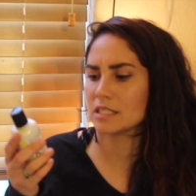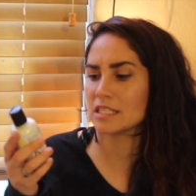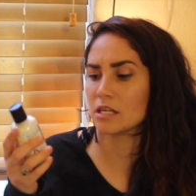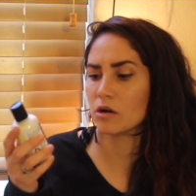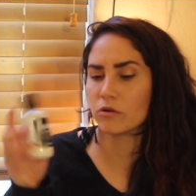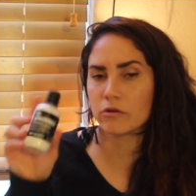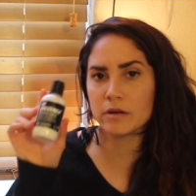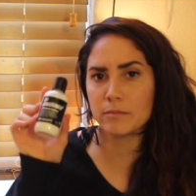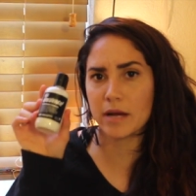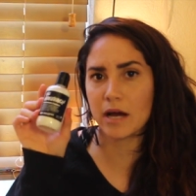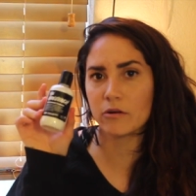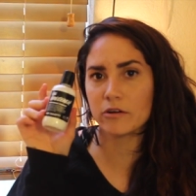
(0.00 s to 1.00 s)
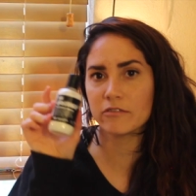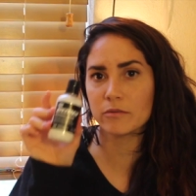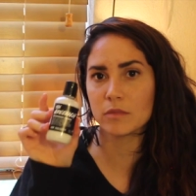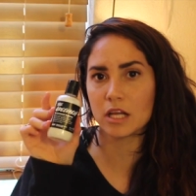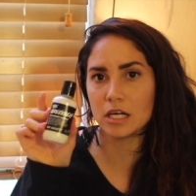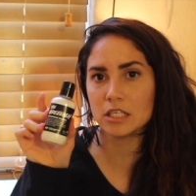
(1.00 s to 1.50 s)
deodorant powder
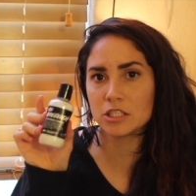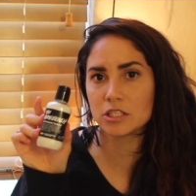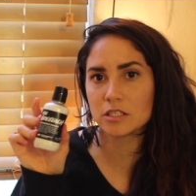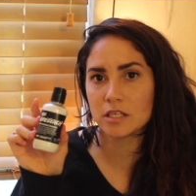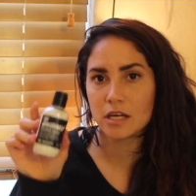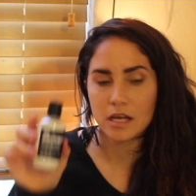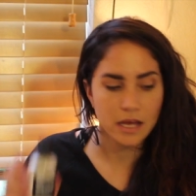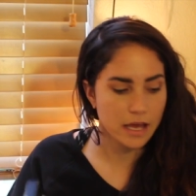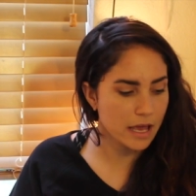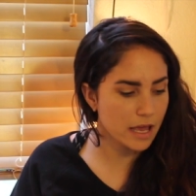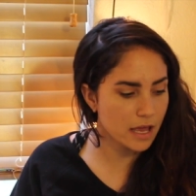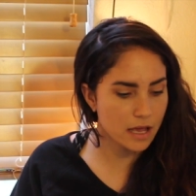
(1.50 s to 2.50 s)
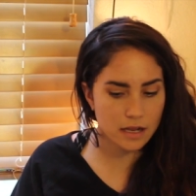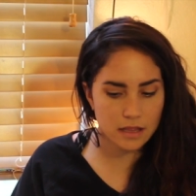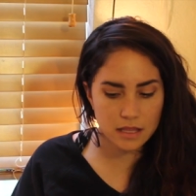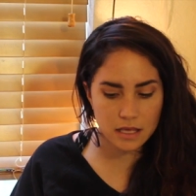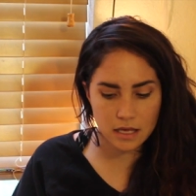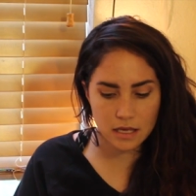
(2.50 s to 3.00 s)
from Lush,
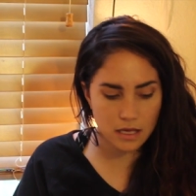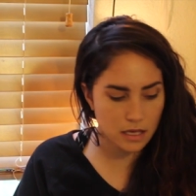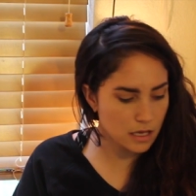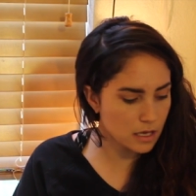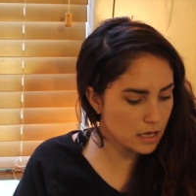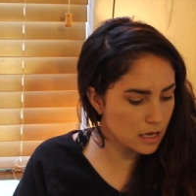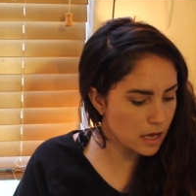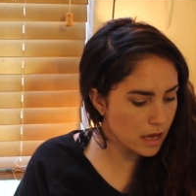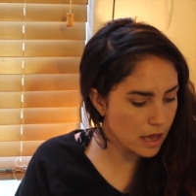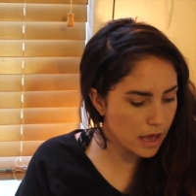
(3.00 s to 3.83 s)
and the,